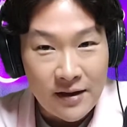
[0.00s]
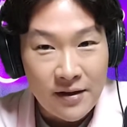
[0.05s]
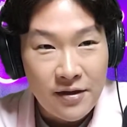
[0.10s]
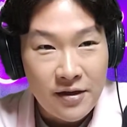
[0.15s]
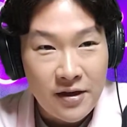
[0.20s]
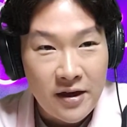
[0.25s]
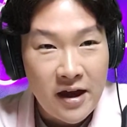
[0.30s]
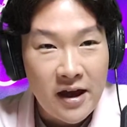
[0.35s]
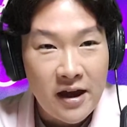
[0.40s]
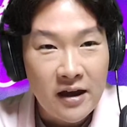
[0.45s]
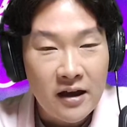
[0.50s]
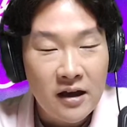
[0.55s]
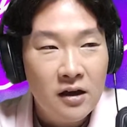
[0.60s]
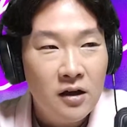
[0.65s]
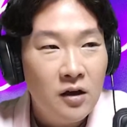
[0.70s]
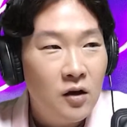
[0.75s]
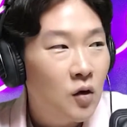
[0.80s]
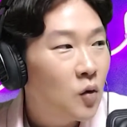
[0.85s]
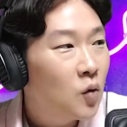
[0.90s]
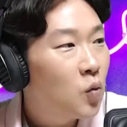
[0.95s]
thing
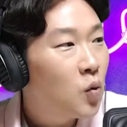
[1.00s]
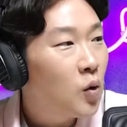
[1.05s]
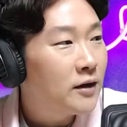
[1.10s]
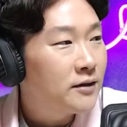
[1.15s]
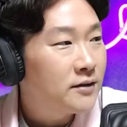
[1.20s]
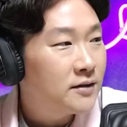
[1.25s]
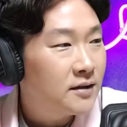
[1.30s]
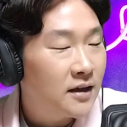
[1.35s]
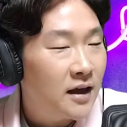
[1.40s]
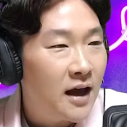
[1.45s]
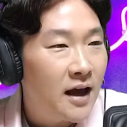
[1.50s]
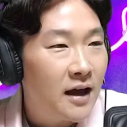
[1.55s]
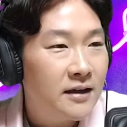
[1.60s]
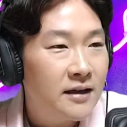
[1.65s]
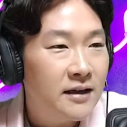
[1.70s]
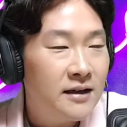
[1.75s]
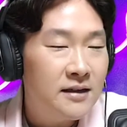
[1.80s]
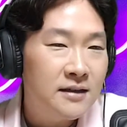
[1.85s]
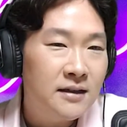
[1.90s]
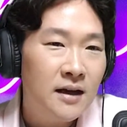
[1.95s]
was that
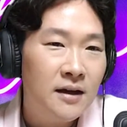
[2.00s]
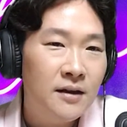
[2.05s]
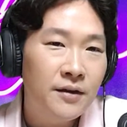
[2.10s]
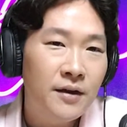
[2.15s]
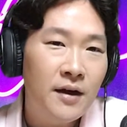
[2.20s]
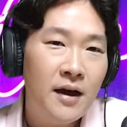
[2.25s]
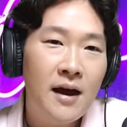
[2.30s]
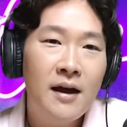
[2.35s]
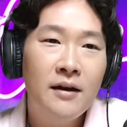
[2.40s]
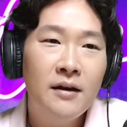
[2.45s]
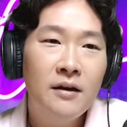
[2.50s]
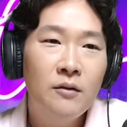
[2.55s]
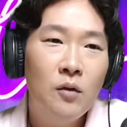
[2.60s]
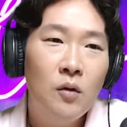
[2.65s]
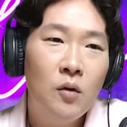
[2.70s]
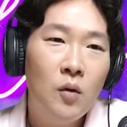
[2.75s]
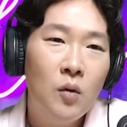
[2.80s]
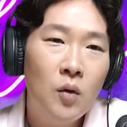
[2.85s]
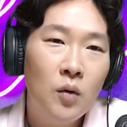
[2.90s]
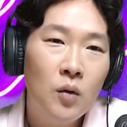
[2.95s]
he said that
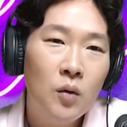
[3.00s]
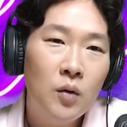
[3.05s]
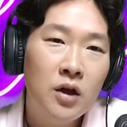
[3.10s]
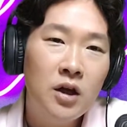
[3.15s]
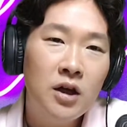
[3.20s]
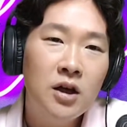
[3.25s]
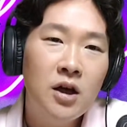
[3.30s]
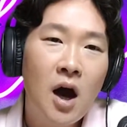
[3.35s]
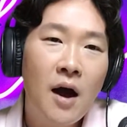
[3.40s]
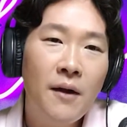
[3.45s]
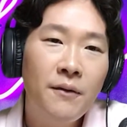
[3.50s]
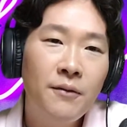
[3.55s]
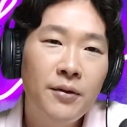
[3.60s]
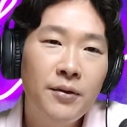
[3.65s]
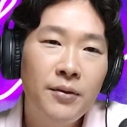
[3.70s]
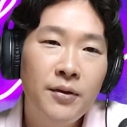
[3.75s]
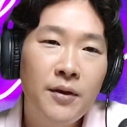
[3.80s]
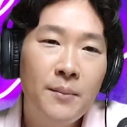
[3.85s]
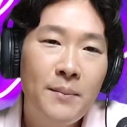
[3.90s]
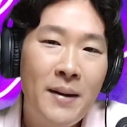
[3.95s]
he got
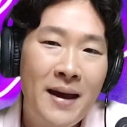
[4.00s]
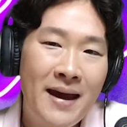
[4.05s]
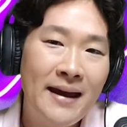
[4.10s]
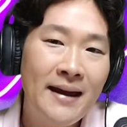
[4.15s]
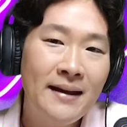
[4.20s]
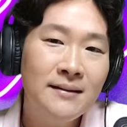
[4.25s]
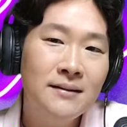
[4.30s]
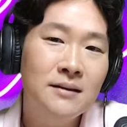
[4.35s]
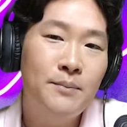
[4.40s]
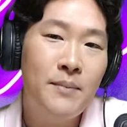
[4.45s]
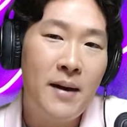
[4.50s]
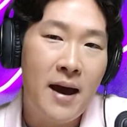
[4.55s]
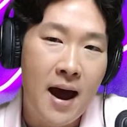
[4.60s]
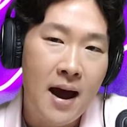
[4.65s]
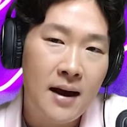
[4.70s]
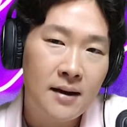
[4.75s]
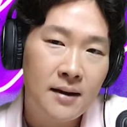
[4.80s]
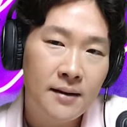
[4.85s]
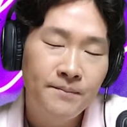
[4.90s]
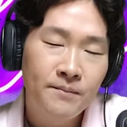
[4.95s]
the pants
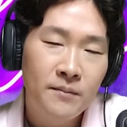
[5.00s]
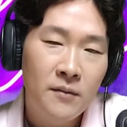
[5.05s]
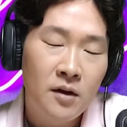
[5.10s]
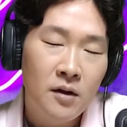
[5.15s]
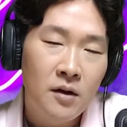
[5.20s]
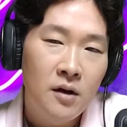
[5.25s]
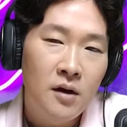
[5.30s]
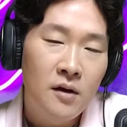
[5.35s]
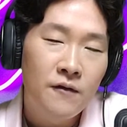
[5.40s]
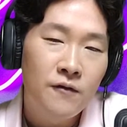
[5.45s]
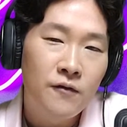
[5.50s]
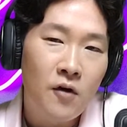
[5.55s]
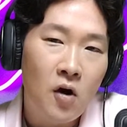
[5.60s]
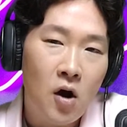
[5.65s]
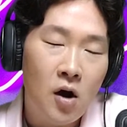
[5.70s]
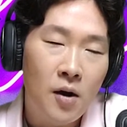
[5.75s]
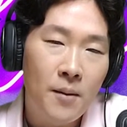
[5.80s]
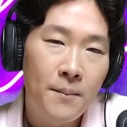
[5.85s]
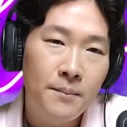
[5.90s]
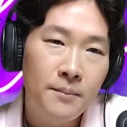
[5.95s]
back
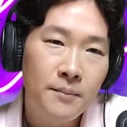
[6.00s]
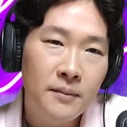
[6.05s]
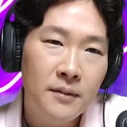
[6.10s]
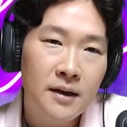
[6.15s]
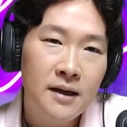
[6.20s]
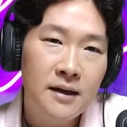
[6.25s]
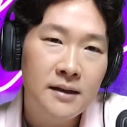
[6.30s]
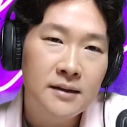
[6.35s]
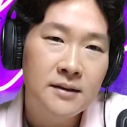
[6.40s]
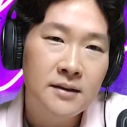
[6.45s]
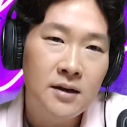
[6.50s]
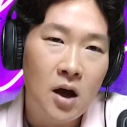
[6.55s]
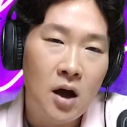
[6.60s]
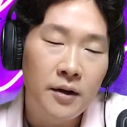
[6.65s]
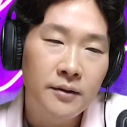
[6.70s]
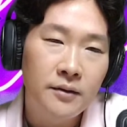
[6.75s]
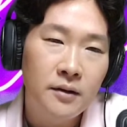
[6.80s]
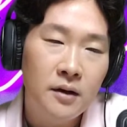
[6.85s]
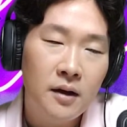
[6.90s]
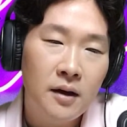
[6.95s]
from his
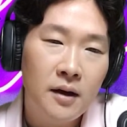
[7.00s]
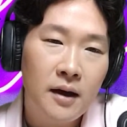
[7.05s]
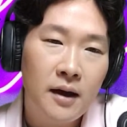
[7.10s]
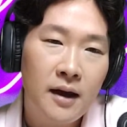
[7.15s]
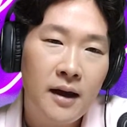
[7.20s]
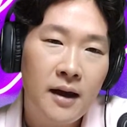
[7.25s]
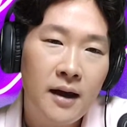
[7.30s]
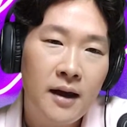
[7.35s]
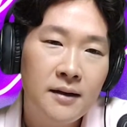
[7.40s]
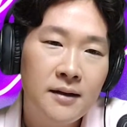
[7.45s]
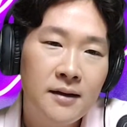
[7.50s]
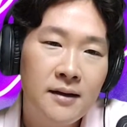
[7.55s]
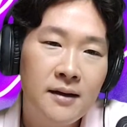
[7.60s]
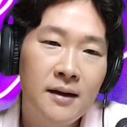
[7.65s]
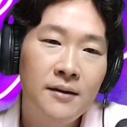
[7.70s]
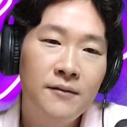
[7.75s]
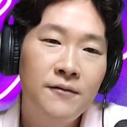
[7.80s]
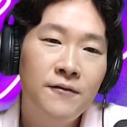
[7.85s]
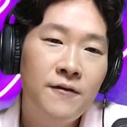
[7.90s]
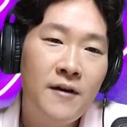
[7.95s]
son. And he
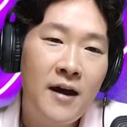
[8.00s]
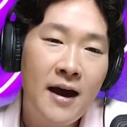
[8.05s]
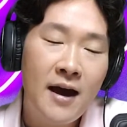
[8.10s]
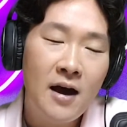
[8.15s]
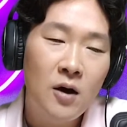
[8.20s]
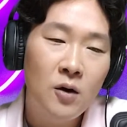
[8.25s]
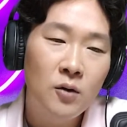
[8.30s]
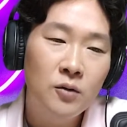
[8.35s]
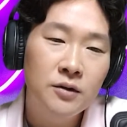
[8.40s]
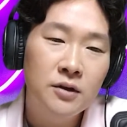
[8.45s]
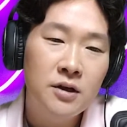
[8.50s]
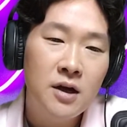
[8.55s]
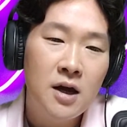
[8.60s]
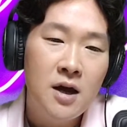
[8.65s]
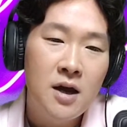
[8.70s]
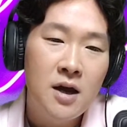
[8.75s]
had found,